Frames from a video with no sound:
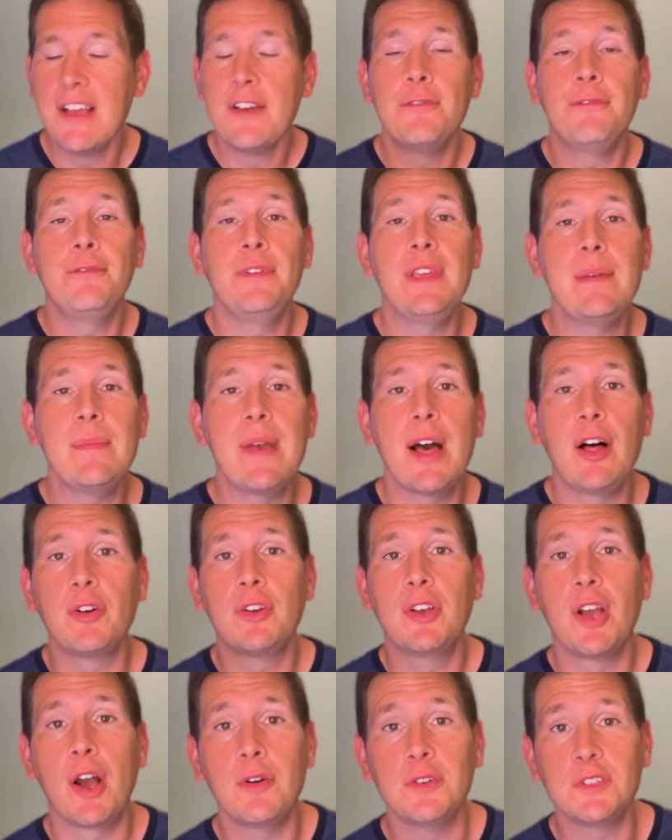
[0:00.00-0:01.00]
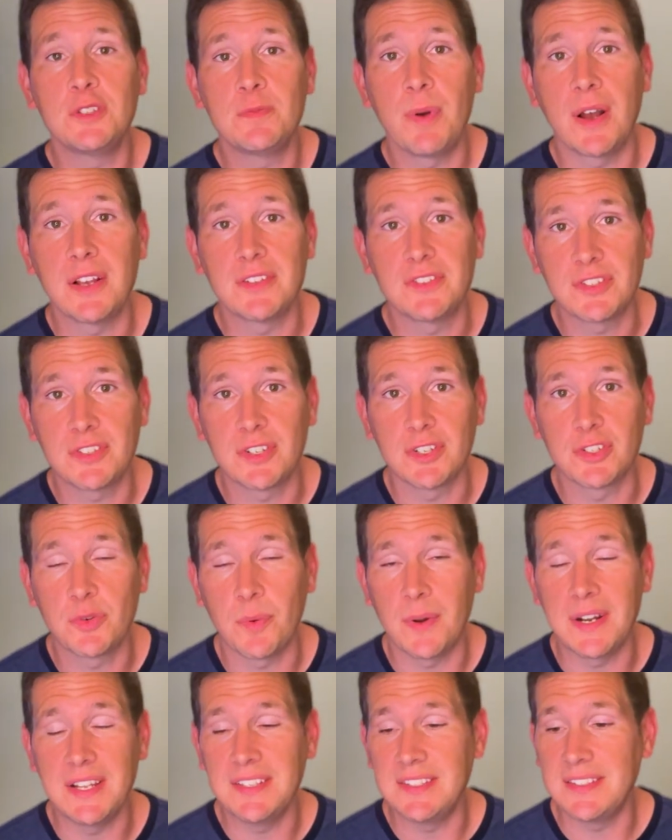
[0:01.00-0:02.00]
Female Ghostbuster
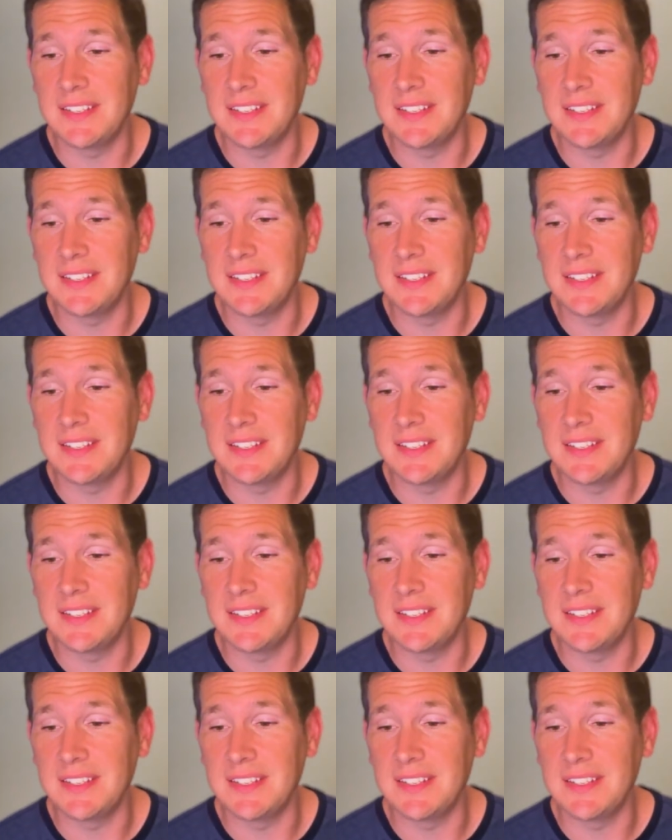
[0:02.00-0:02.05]
twenty